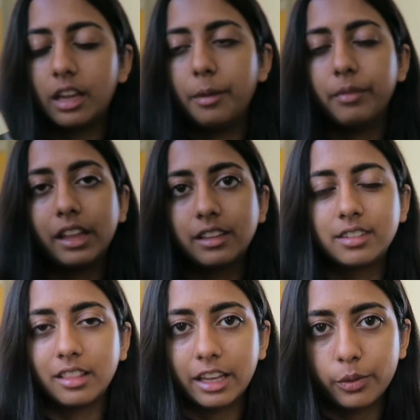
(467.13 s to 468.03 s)
at
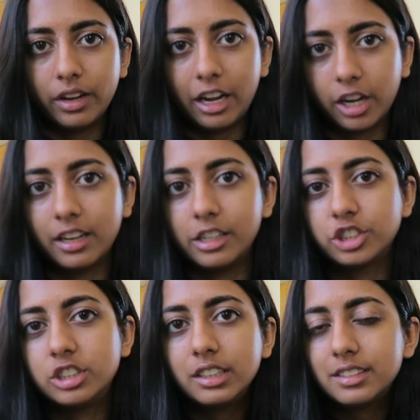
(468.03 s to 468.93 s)
least liquid hair
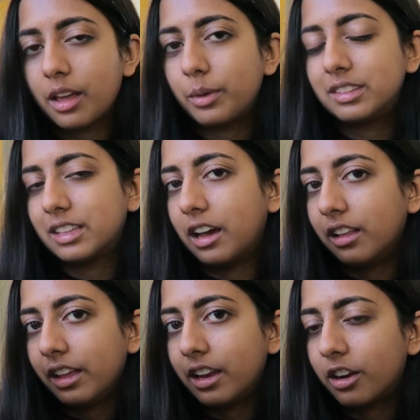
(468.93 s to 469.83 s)
conditioners that we
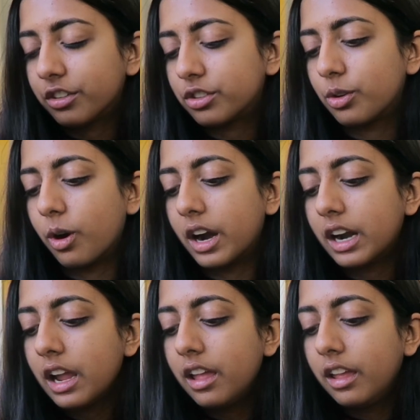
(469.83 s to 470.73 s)
sell in our
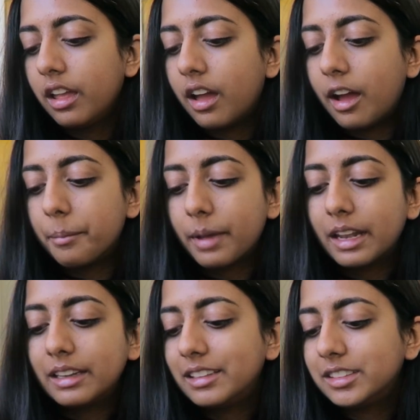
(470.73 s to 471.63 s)
store,
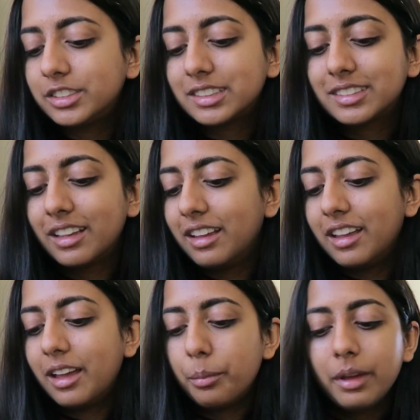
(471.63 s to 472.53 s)
and it is just
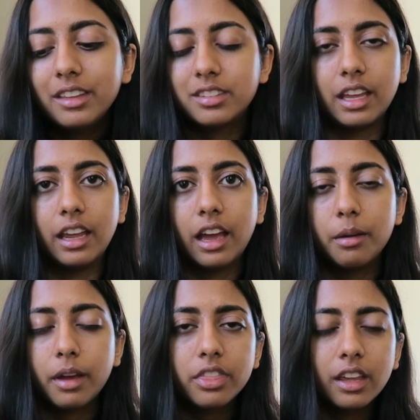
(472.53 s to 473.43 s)
amazing.
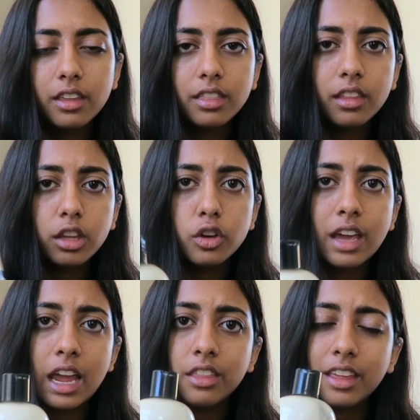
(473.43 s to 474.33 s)
I think in the
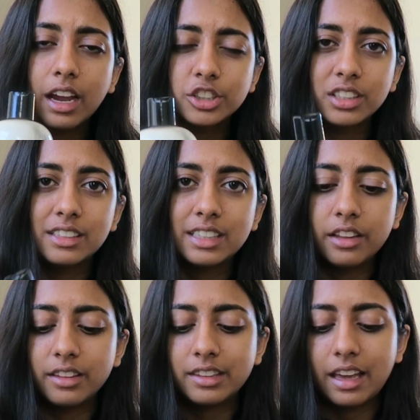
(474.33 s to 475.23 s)
UK they actually
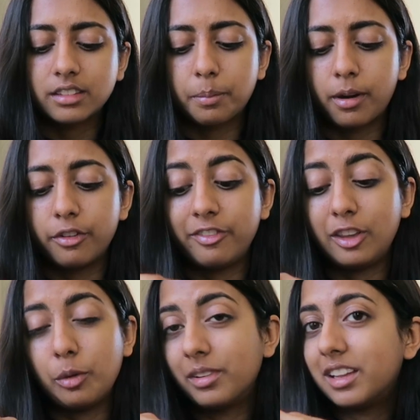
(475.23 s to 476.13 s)
sell this as a
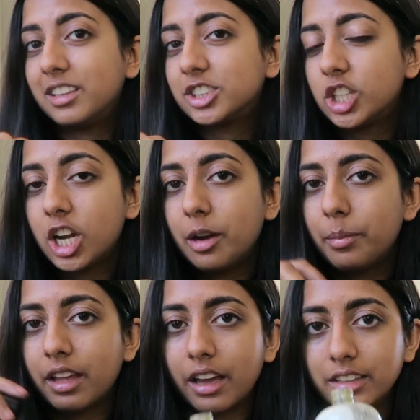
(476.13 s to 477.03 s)
perfume conditioner
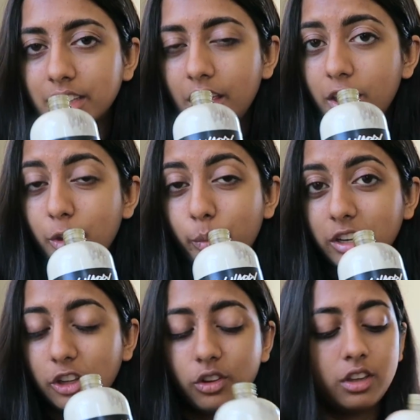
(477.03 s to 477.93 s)
because
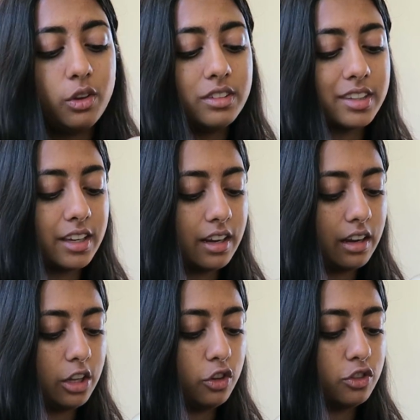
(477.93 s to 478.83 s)
when you use it,
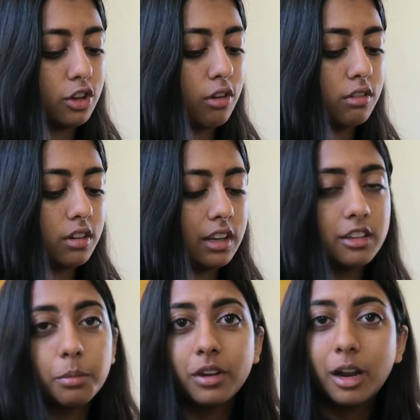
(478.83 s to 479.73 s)
you don't need
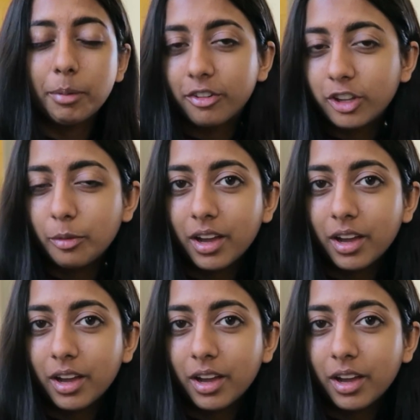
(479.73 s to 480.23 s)
to put a perfume